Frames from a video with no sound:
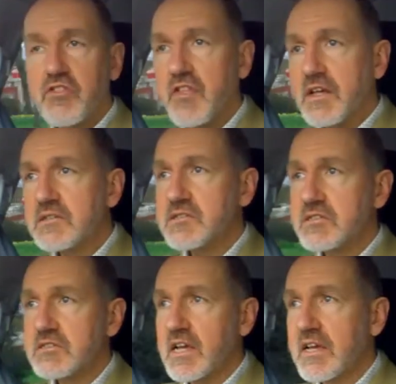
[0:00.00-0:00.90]
things
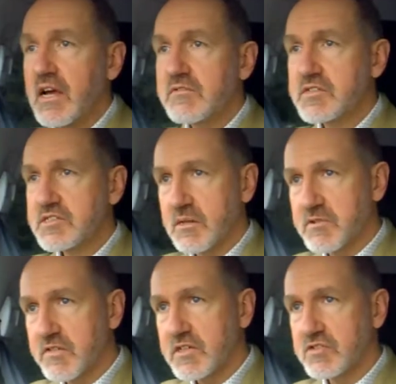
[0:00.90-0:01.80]
that take over some
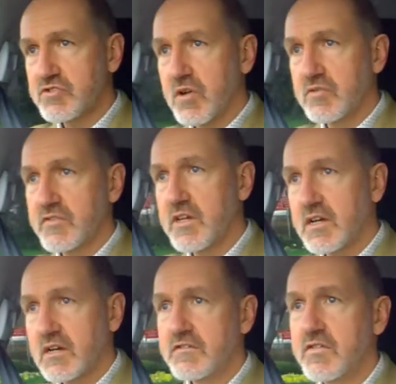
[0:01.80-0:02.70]
of the control of the
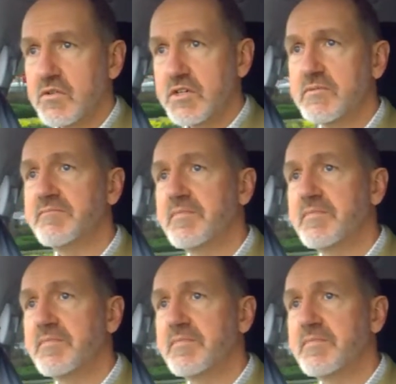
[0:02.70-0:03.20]
car for you.